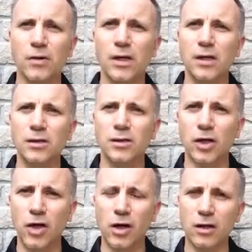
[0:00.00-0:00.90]
you to
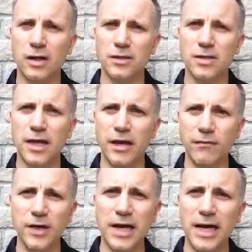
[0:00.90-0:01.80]
call us
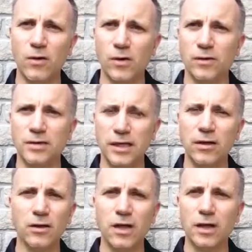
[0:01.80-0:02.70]
every hour 10
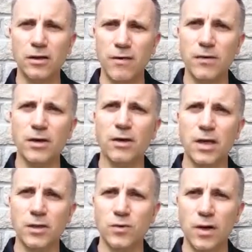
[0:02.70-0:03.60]
o'clock, 11
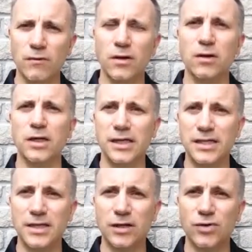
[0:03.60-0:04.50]
o'clock, 12 o'clock,
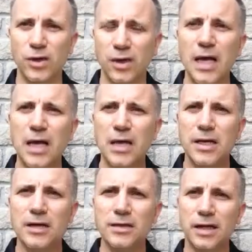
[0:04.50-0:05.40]
etc.
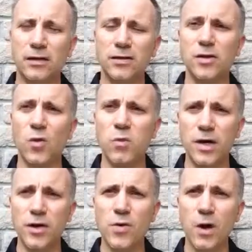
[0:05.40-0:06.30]
and tell us
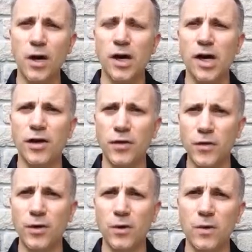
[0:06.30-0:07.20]
where you are and
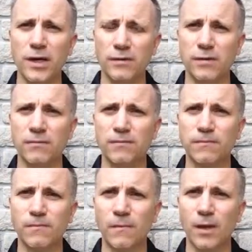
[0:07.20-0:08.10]
who you're with.
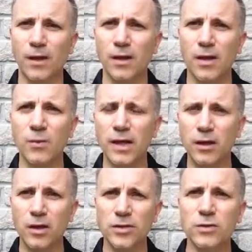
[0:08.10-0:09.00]
And we
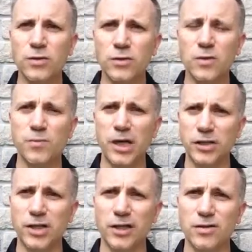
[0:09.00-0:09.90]
can also do
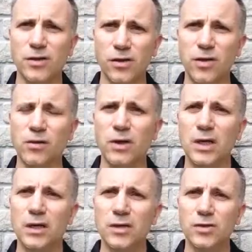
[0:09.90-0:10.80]
spot checks on you.
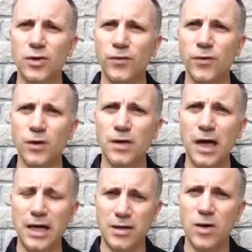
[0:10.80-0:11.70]
So if you're
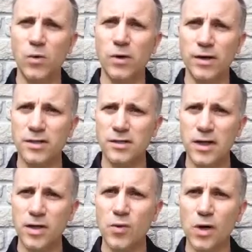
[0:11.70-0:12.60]
not where you
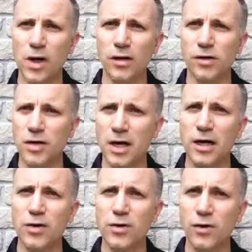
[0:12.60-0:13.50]
say you are or
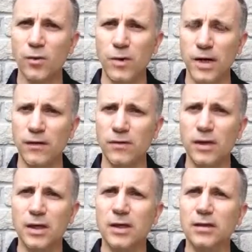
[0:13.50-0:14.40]
not who you're with,
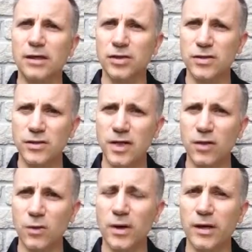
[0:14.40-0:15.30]
that you say
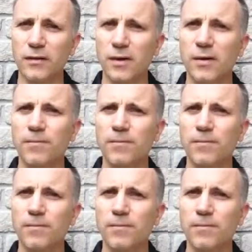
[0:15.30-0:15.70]
you're with,